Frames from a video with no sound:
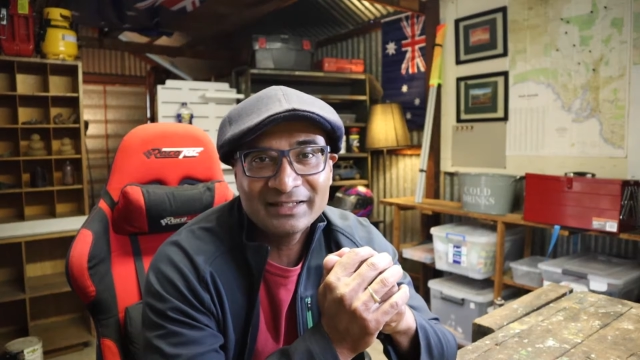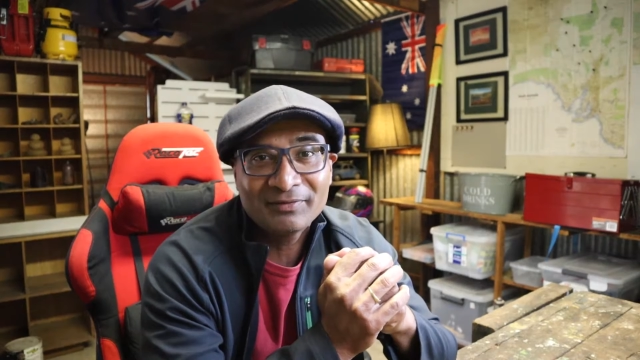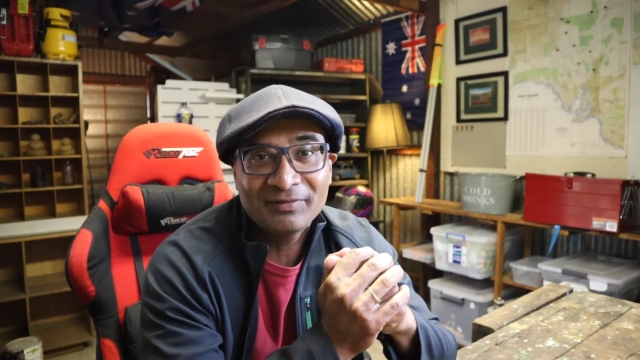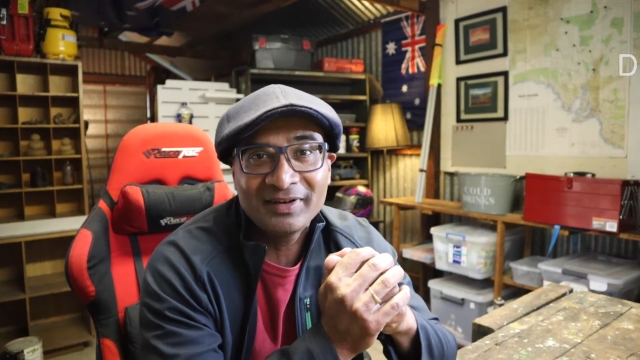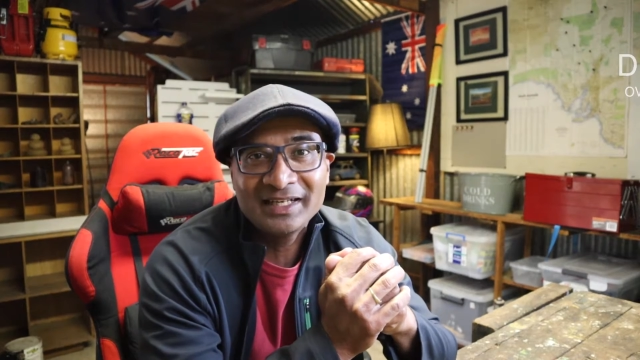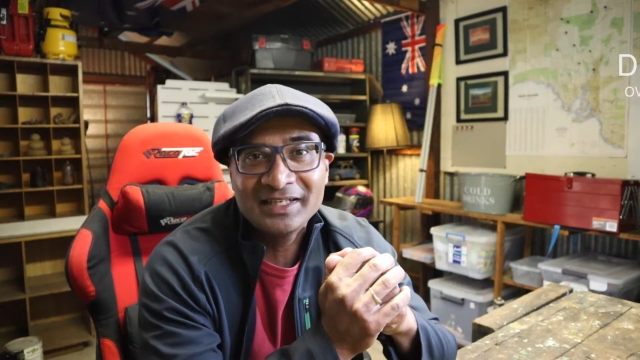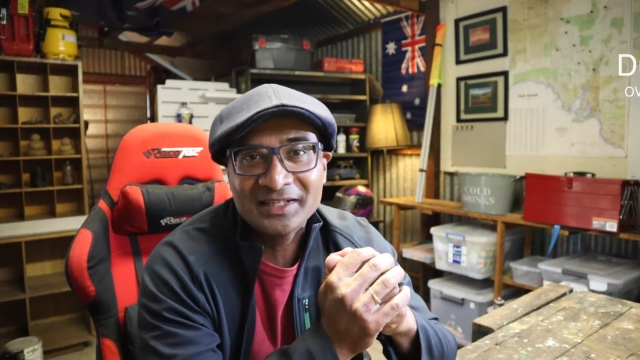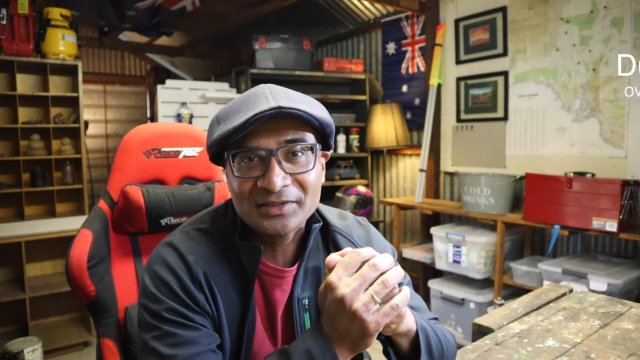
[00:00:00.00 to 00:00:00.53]
in the
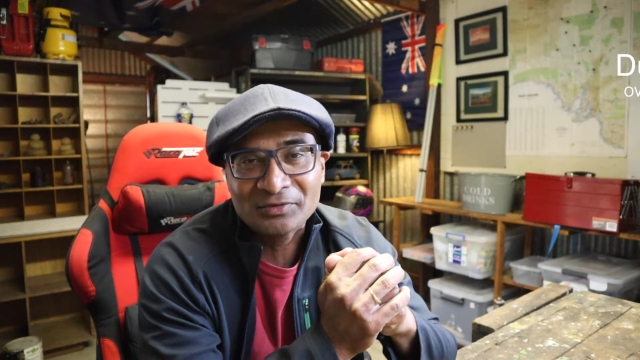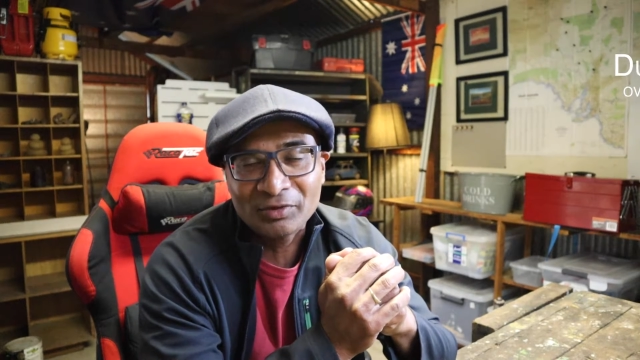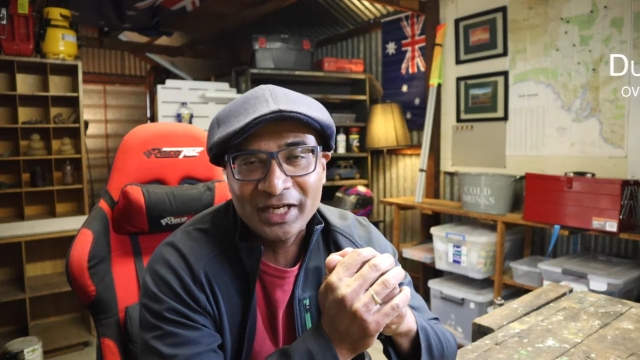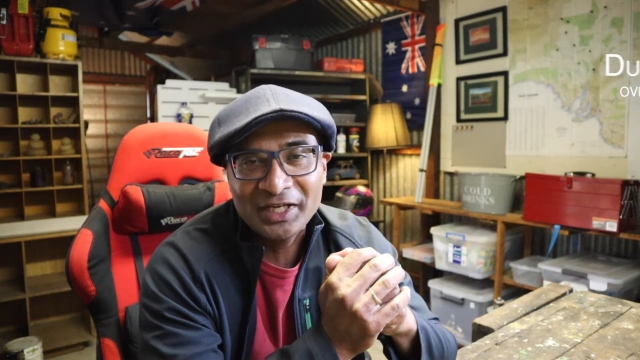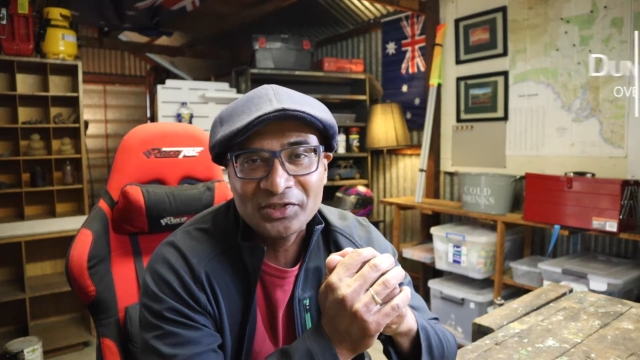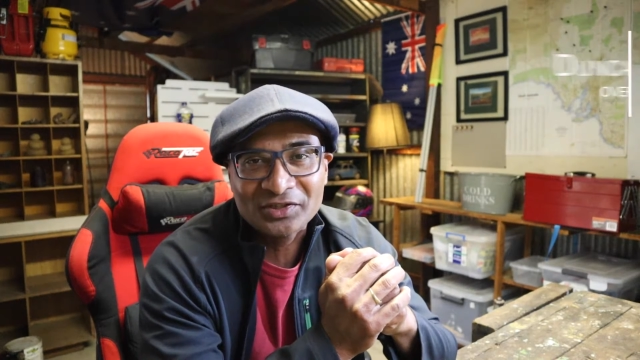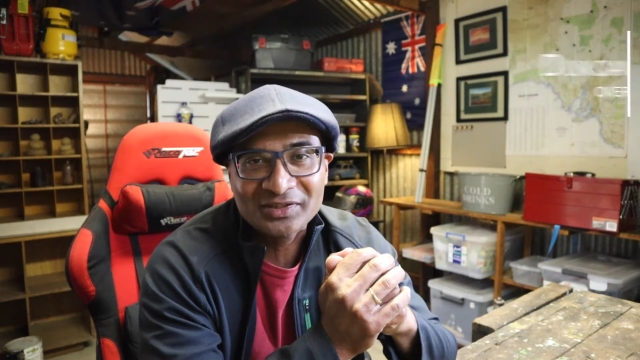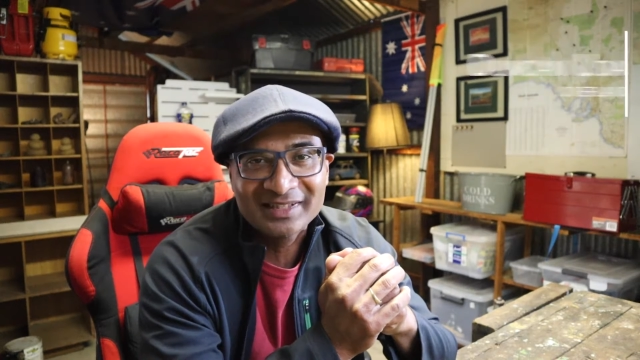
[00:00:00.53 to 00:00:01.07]
Flinders
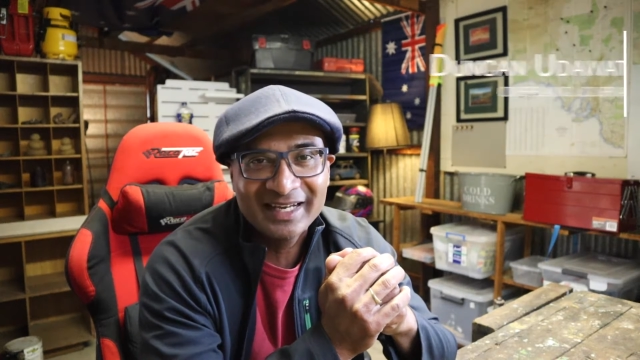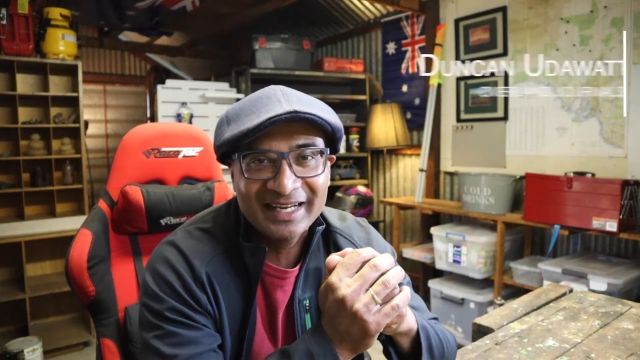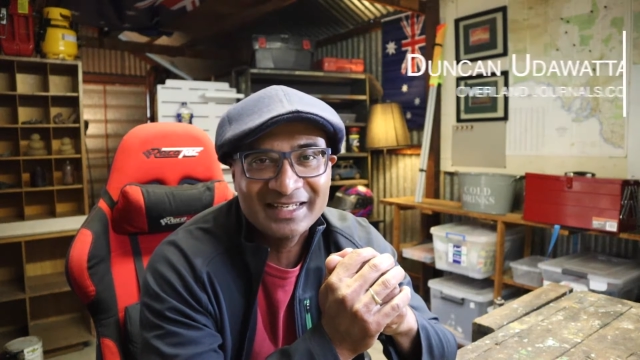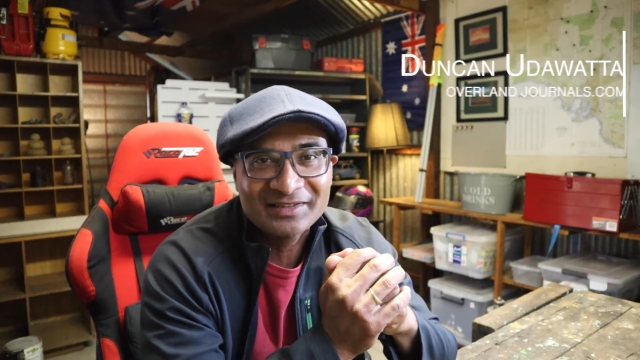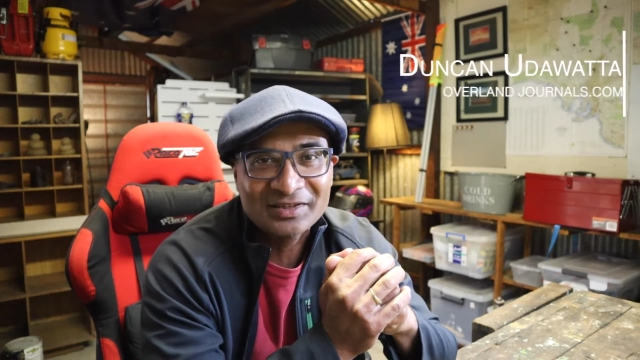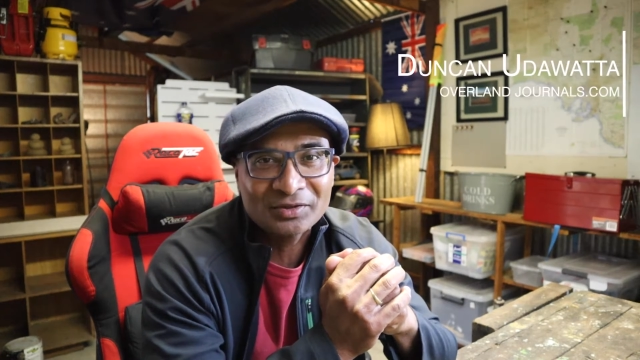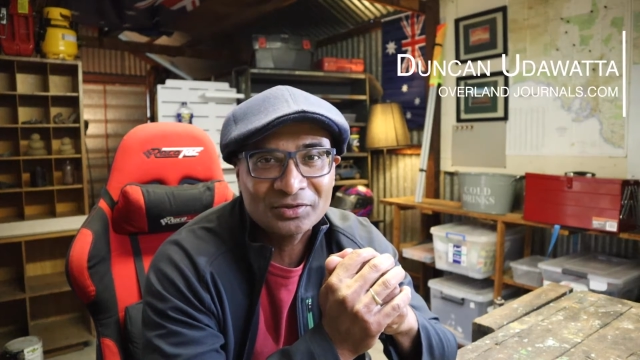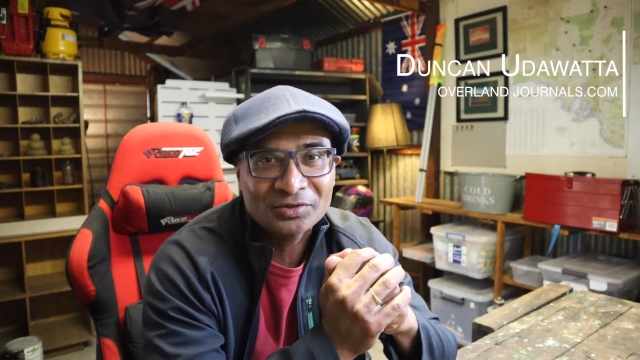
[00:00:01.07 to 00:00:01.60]
Ranges here
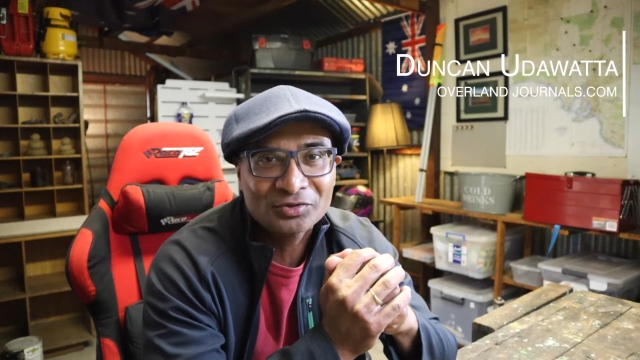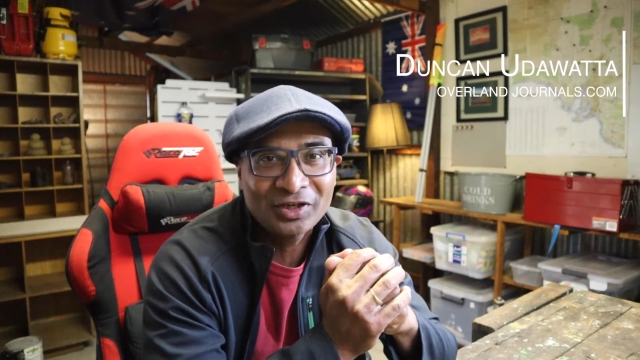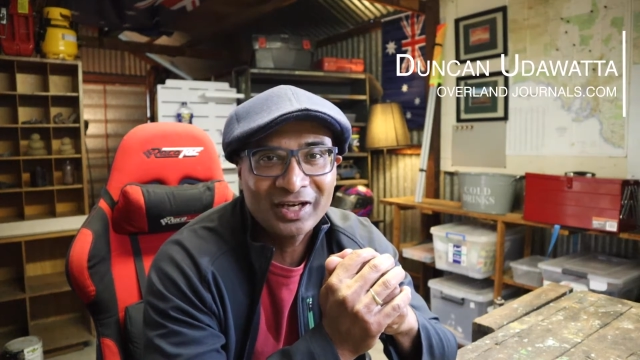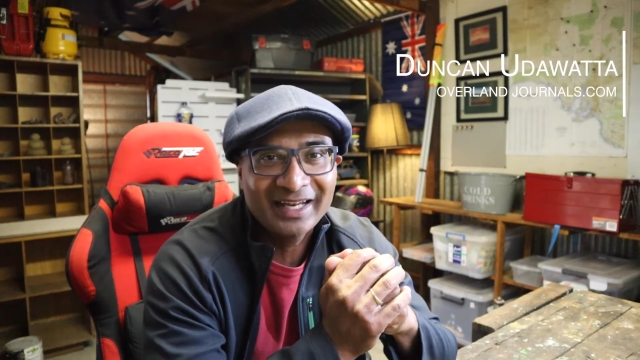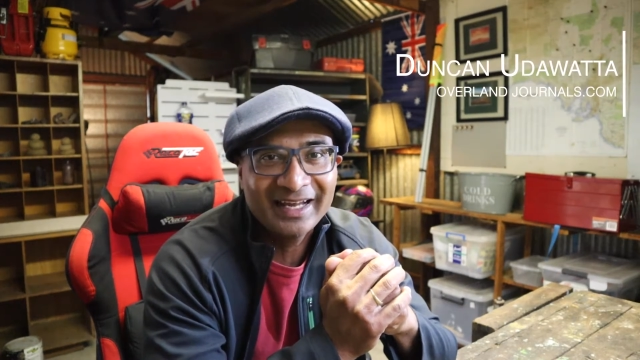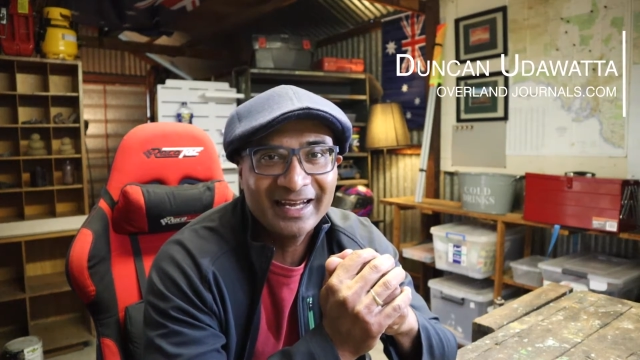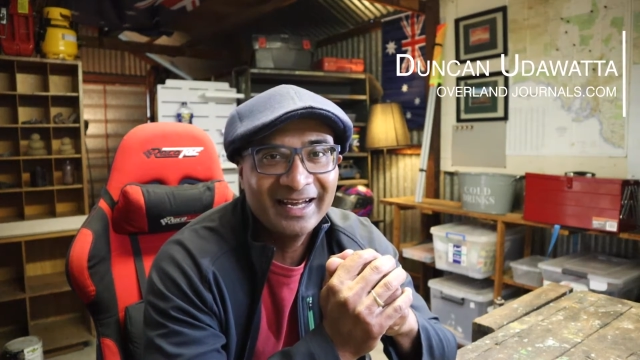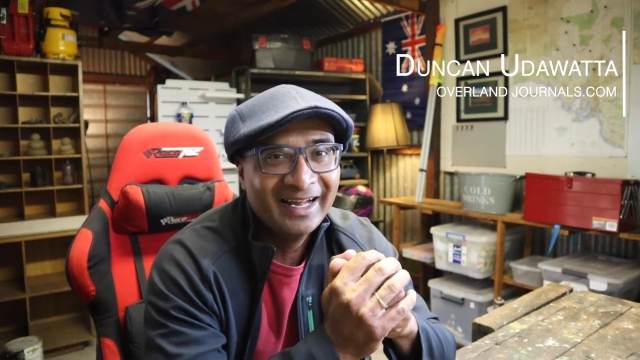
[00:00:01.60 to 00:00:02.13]
in South
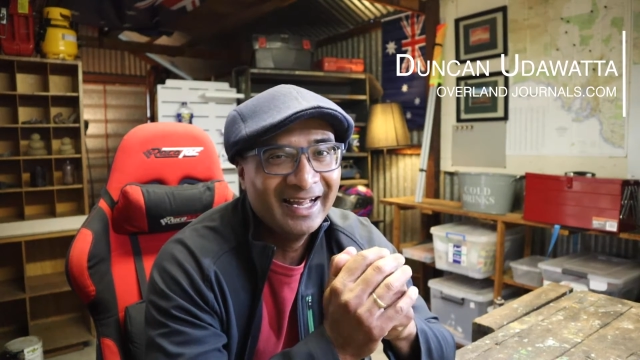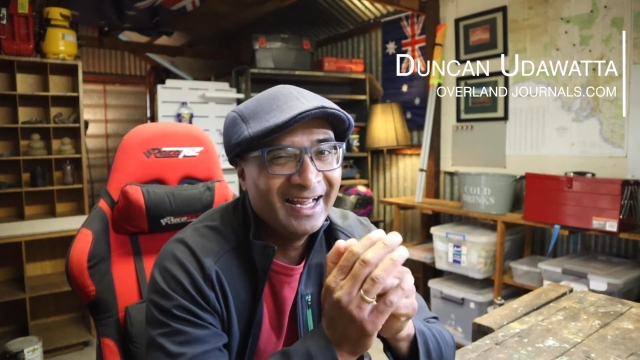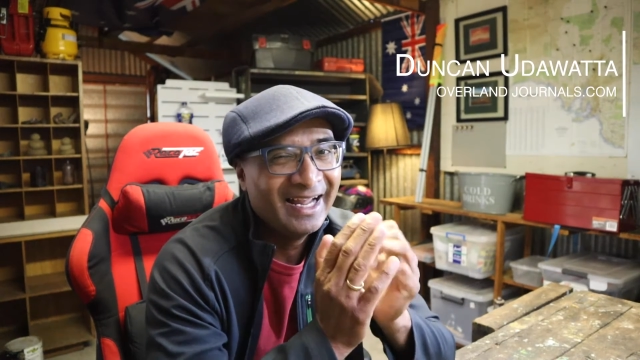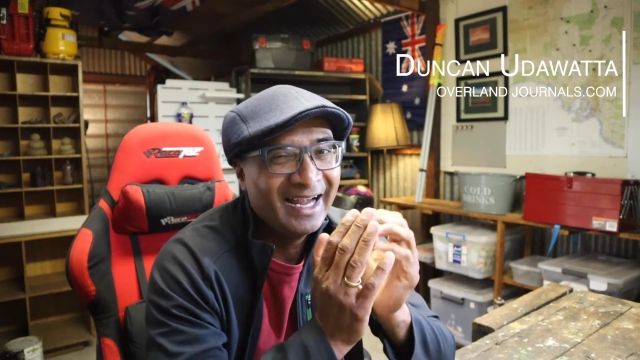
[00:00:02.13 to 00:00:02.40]
Australia.